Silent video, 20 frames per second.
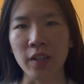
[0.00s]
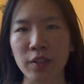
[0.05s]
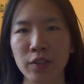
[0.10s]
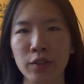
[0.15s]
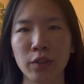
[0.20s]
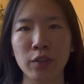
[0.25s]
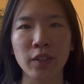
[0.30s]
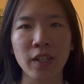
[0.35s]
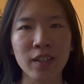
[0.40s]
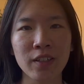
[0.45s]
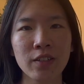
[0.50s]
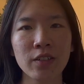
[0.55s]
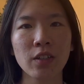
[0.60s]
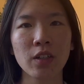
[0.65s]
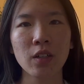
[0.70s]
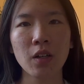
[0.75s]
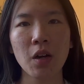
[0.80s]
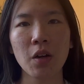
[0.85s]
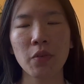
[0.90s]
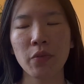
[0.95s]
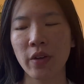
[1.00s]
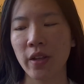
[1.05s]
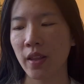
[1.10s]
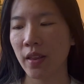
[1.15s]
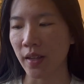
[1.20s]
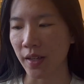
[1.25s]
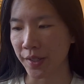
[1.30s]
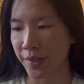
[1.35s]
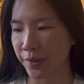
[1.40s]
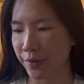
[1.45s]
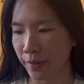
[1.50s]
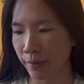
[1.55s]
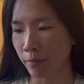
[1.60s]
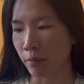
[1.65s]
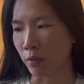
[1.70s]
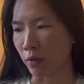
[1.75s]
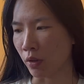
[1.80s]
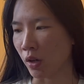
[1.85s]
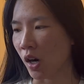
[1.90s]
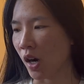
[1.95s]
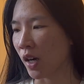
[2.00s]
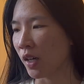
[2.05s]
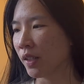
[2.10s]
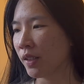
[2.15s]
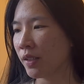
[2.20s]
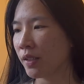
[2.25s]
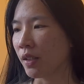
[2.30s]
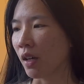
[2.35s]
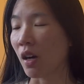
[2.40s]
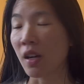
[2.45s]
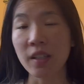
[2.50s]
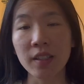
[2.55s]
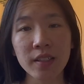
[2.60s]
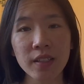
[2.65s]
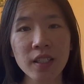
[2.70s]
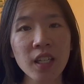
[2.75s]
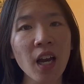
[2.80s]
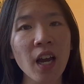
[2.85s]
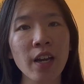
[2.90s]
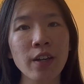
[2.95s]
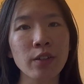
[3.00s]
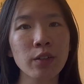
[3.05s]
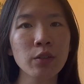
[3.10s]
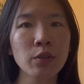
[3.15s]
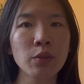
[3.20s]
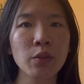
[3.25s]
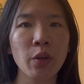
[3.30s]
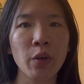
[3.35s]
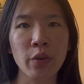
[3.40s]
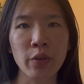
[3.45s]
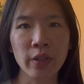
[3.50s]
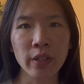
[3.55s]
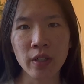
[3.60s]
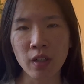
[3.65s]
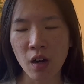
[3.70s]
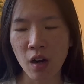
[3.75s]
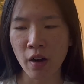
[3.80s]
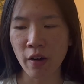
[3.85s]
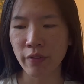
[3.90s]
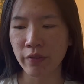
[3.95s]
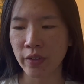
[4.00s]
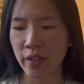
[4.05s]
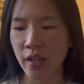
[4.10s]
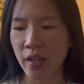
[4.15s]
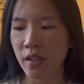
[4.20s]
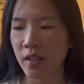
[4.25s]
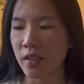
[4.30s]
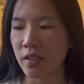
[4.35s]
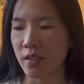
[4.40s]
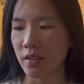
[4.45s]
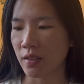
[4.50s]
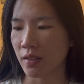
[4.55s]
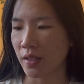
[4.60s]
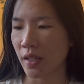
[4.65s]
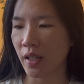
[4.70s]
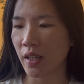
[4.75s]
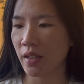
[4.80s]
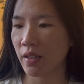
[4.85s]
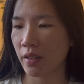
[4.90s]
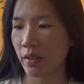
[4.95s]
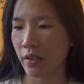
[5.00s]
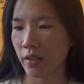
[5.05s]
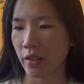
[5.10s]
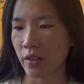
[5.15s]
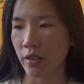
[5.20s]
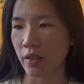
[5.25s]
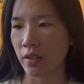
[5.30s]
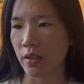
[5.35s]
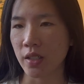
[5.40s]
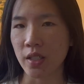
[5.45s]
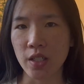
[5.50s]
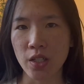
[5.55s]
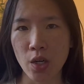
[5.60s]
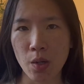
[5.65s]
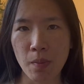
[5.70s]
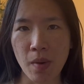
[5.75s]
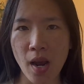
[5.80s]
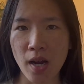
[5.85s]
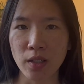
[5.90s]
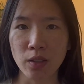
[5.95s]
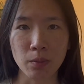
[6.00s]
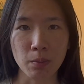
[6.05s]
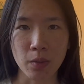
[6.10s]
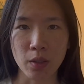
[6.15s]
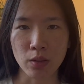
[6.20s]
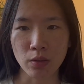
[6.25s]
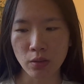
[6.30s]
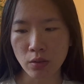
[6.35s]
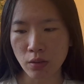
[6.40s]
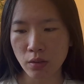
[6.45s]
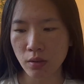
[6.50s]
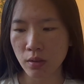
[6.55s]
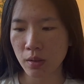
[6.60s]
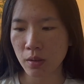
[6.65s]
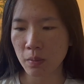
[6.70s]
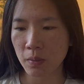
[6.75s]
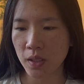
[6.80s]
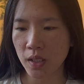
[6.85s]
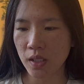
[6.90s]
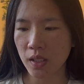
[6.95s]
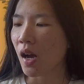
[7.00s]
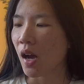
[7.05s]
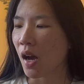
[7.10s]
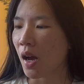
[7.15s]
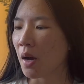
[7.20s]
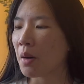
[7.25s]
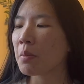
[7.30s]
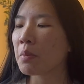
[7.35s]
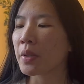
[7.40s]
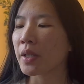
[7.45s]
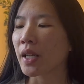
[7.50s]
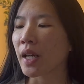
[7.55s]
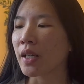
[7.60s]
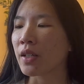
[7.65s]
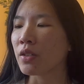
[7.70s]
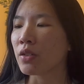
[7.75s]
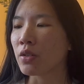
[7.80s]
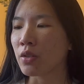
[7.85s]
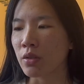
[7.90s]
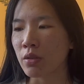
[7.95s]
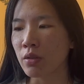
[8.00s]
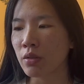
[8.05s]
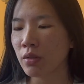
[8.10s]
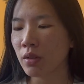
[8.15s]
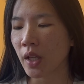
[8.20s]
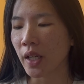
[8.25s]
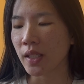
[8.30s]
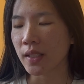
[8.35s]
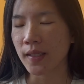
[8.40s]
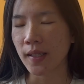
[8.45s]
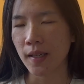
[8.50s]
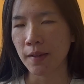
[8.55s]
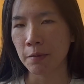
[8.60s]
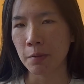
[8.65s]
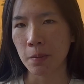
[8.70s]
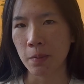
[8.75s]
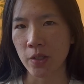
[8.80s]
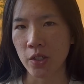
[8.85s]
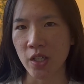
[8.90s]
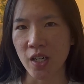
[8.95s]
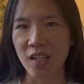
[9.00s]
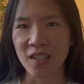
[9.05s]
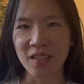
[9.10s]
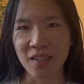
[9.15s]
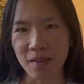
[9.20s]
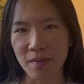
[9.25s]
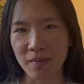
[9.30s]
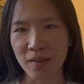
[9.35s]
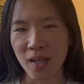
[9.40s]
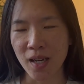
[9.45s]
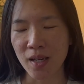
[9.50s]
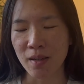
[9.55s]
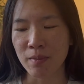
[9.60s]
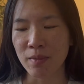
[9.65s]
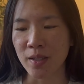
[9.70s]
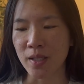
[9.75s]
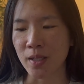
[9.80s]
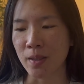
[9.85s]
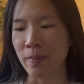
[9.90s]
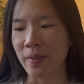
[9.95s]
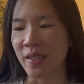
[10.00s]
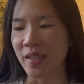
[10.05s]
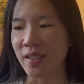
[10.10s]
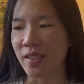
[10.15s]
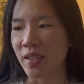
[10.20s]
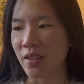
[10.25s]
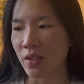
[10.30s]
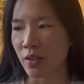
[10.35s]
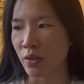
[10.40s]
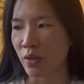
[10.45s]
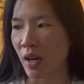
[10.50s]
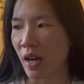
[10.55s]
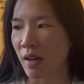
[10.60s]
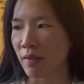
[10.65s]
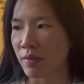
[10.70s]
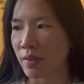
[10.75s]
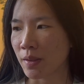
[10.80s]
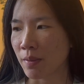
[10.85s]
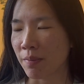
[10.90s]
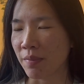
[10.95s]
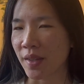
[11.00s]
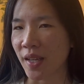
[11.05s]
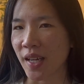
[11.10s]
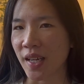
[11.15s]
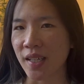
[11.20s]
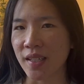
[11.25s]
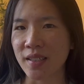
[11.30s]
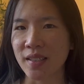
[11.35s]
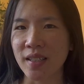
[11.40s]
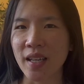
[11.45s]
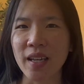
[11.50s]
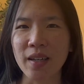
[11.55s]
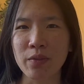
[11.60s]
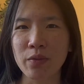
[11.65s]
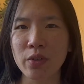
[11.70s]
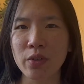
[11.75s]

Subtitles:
so let's start off with things from Ross. Honestly, I don't go there often. It's just like another TJ Maxx Marshalls to me. But I do like to give them a chance sometimes, just because they do have some things like